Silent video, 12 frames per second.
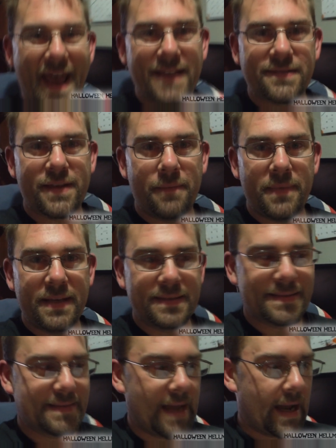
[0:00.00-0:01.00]
has them in
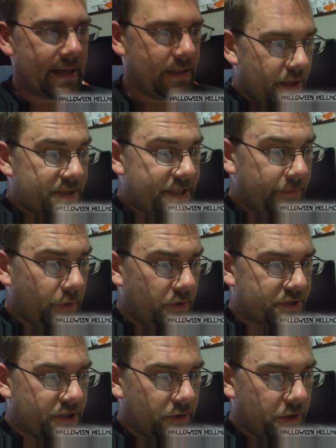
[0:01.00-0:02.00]
stock. Steve
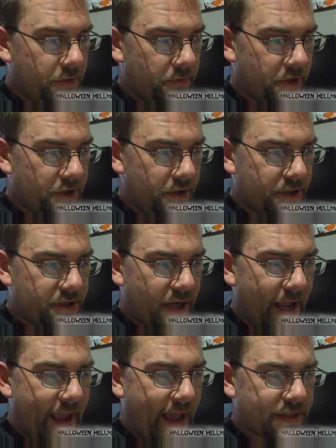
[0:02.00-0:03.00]
Lewis, looking really good. Could
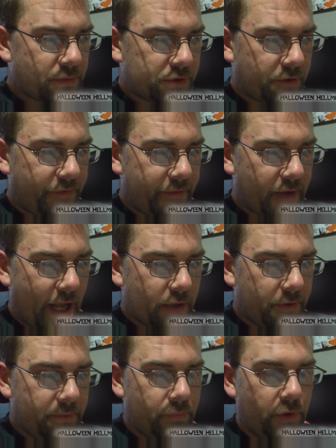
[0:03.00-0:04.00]
I ask what your favorite
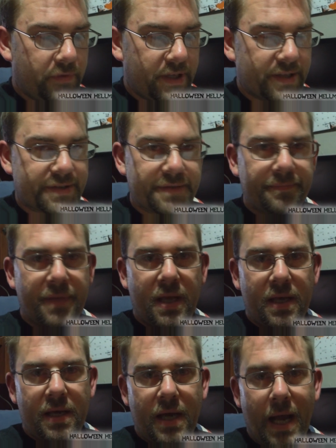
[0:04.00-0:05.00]
Halloween movie is?
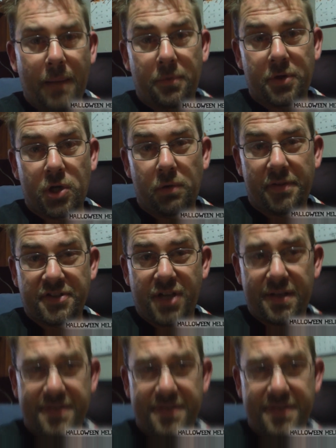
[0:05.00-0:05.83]
I'm going to go with the